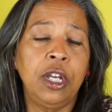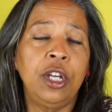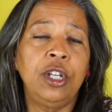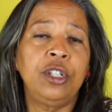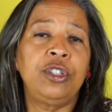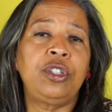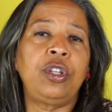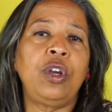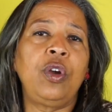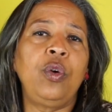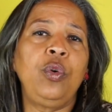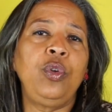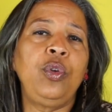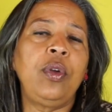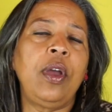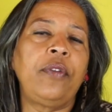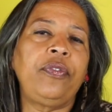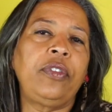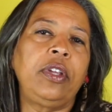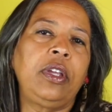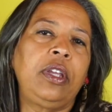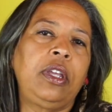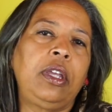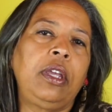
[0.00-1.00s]
So you
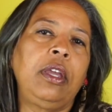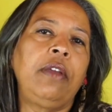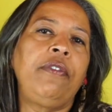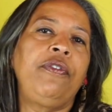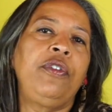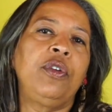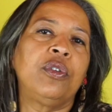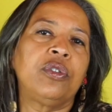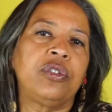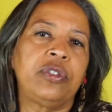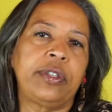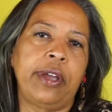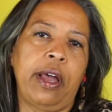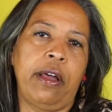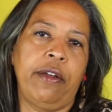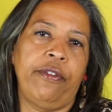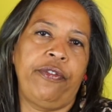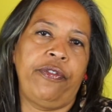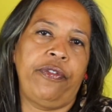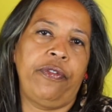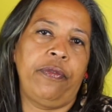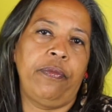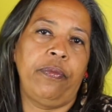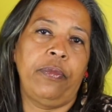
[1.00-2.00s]
have to give
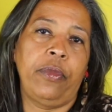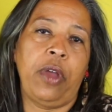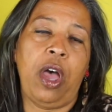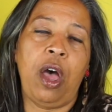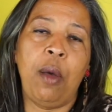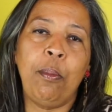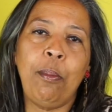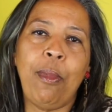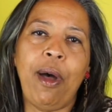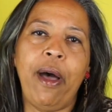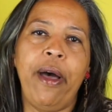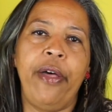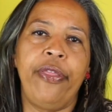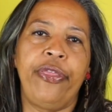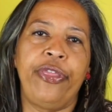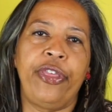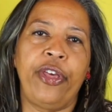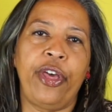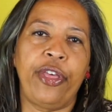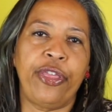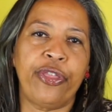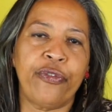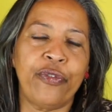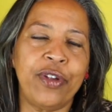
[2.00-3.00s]
yourself a
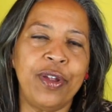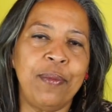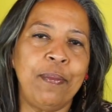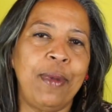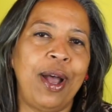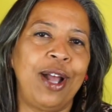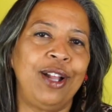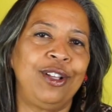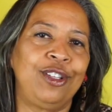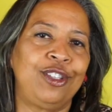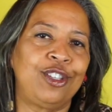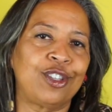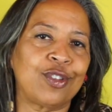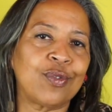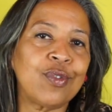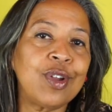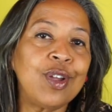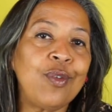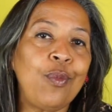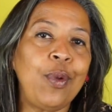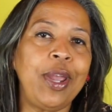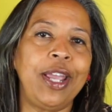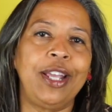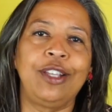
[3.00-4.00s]
month, 3 months,
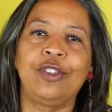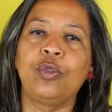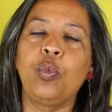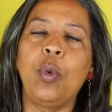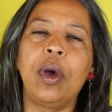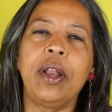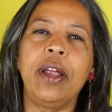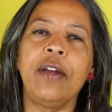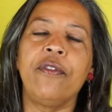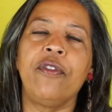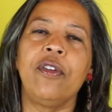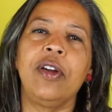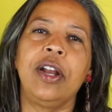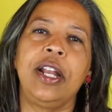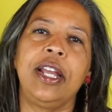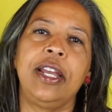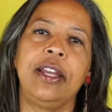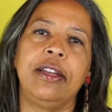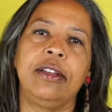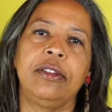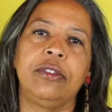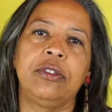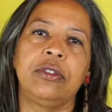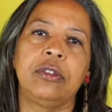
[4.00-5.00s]
3 weeks, whatever it
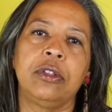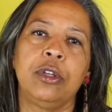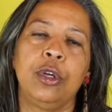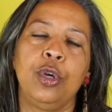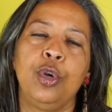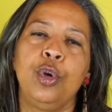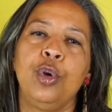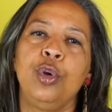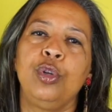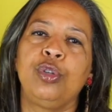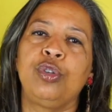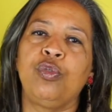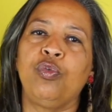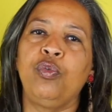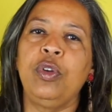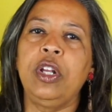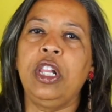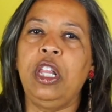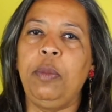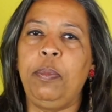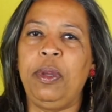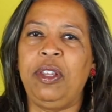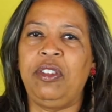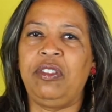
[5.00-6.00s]
is, to
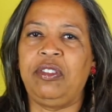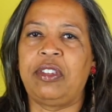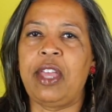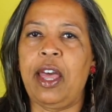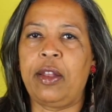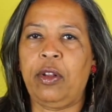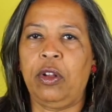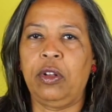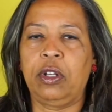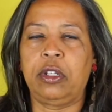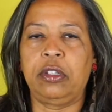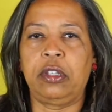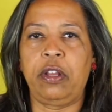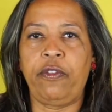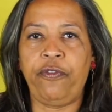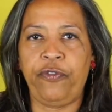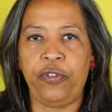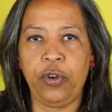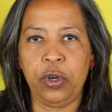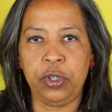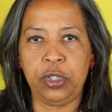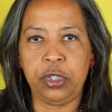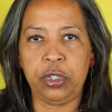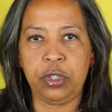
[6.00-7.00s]
really be settled. Because at
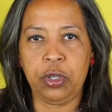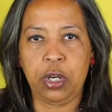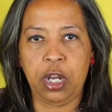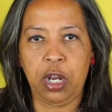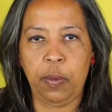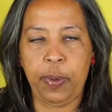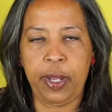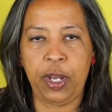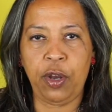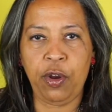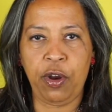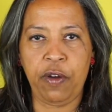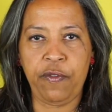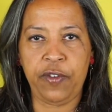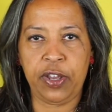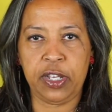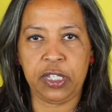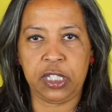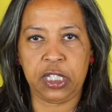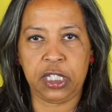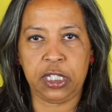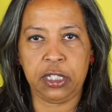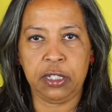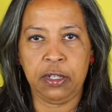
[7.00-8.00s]
first you're going to be
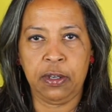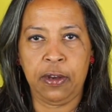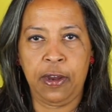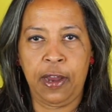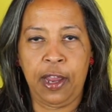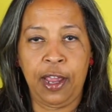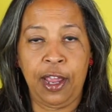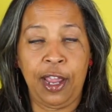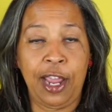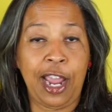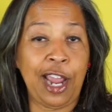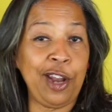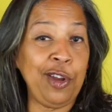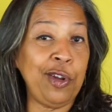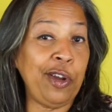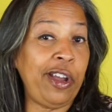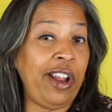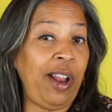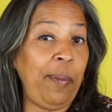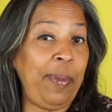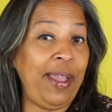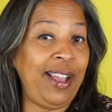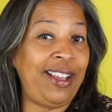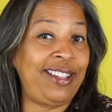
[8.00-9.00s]
nervous and you're
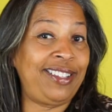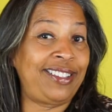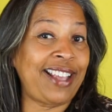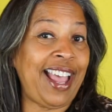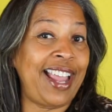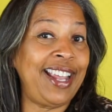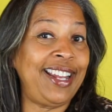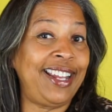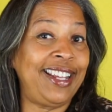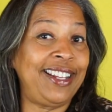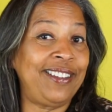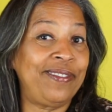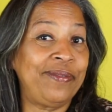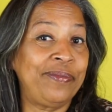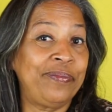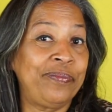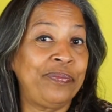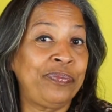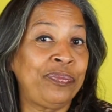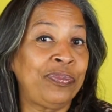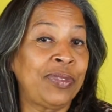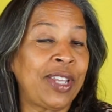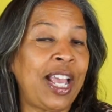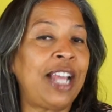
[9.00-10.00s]
going to be excited.
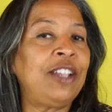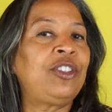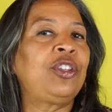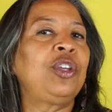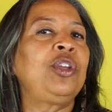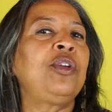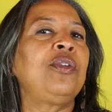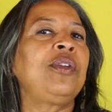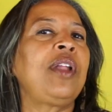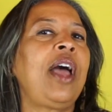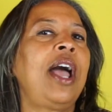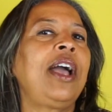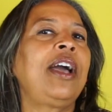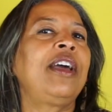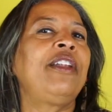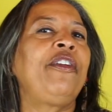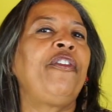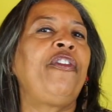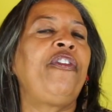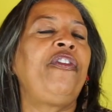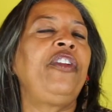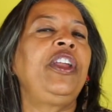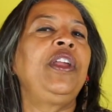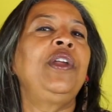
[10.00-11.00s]
And so you're not going
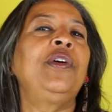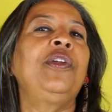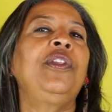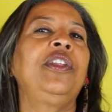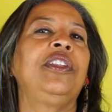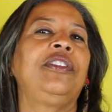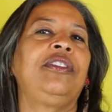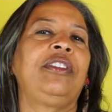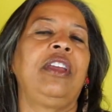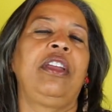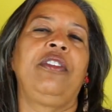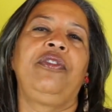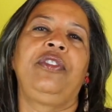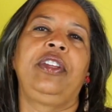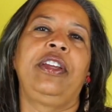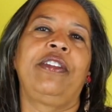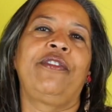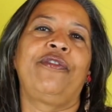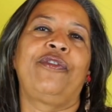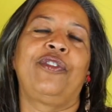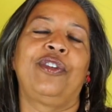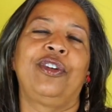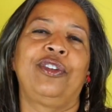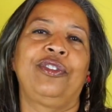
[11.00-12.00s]
to feel the safety
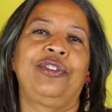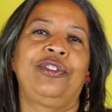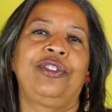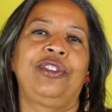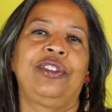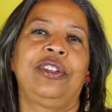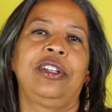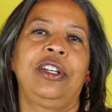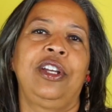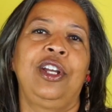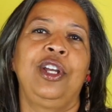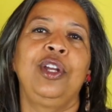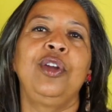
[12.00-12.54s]
at first.